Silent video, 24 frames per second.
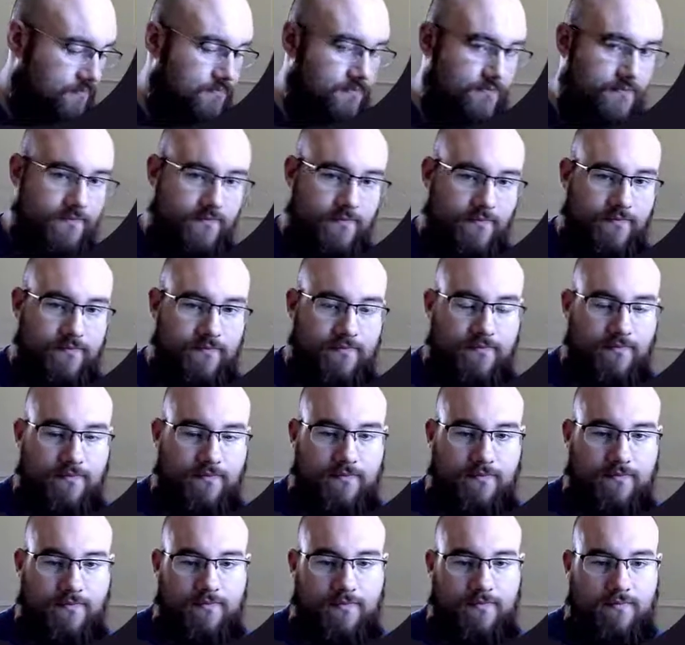
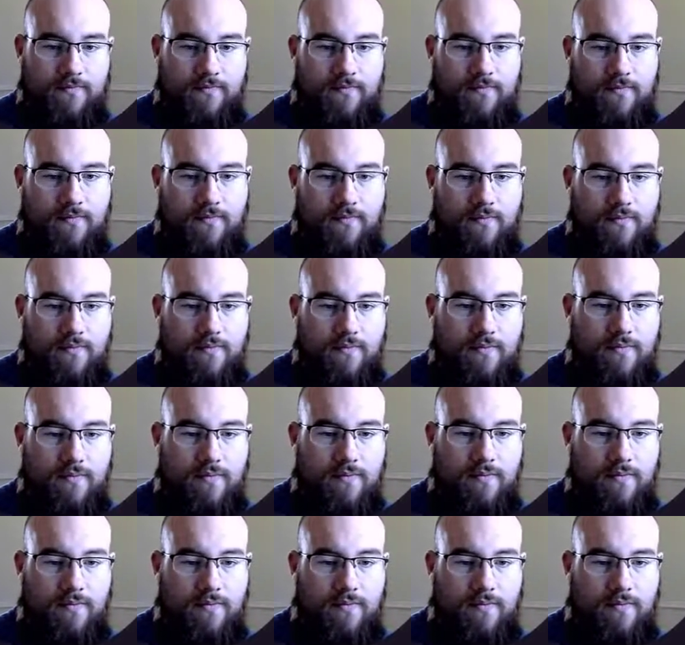Nobody speaks.